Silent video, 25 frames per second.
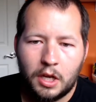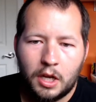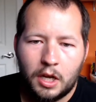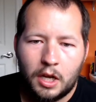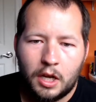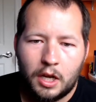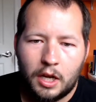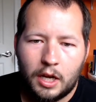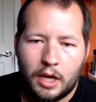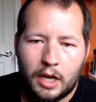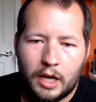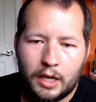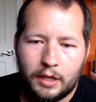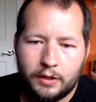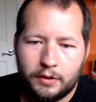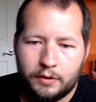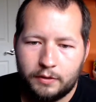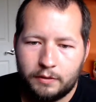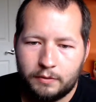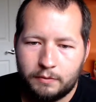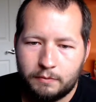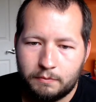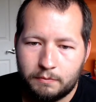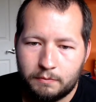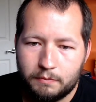
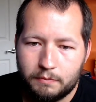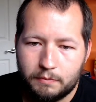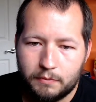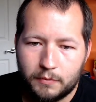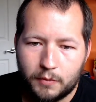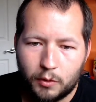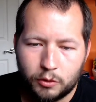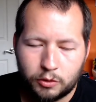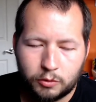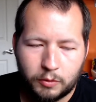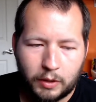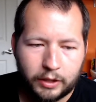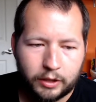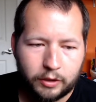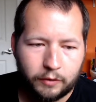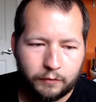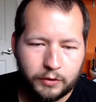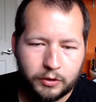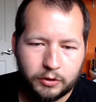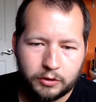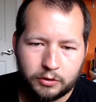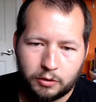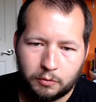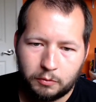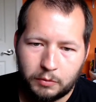and those radical
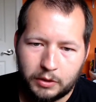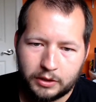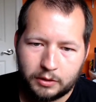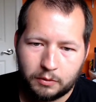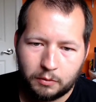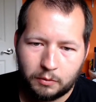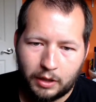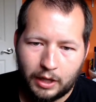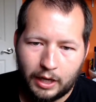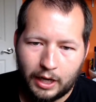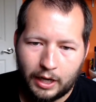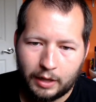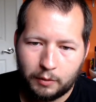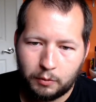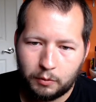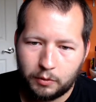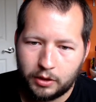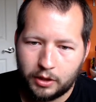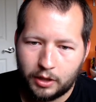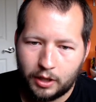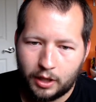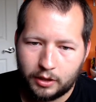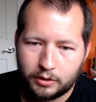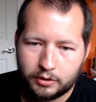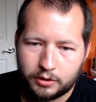views are the reason why I would
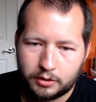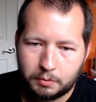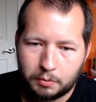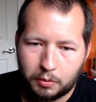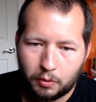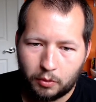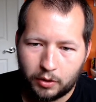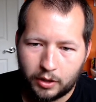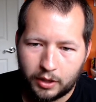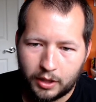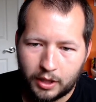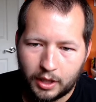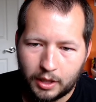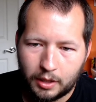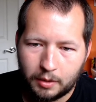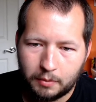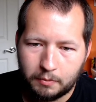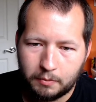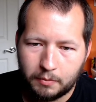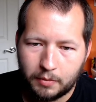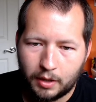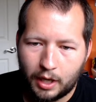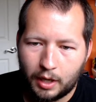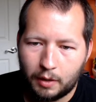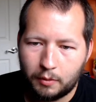not support
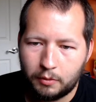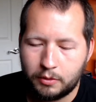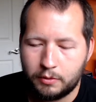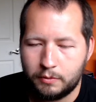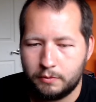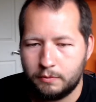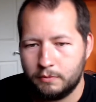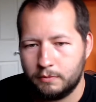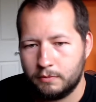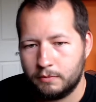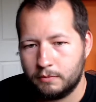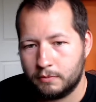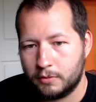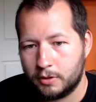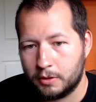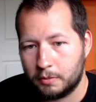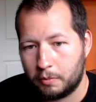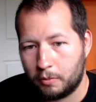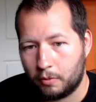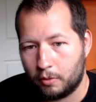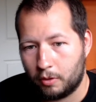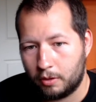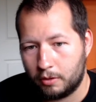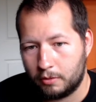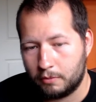him. I would
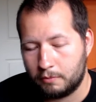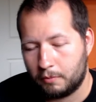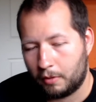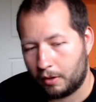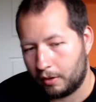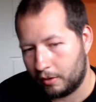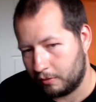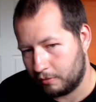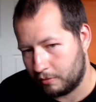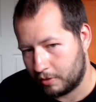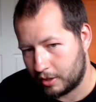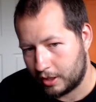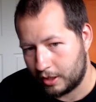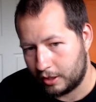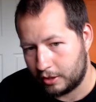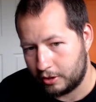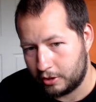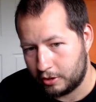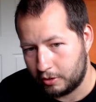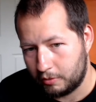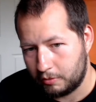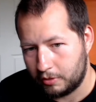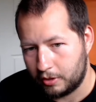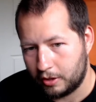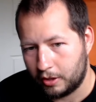support Martin Luther King
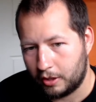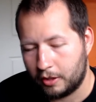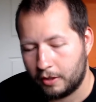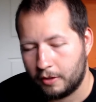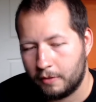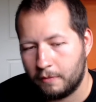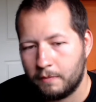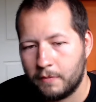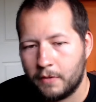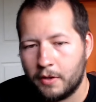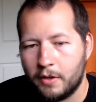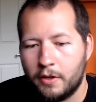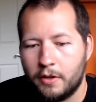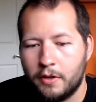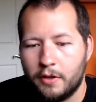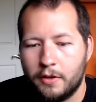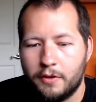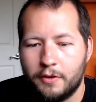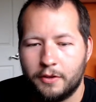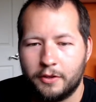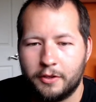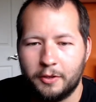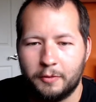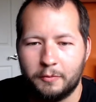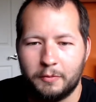Jr.,
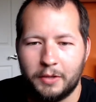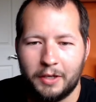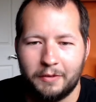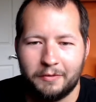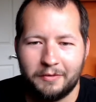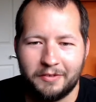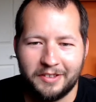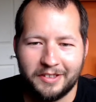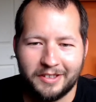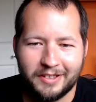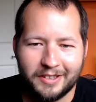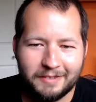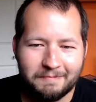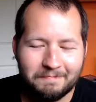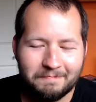the good reverend.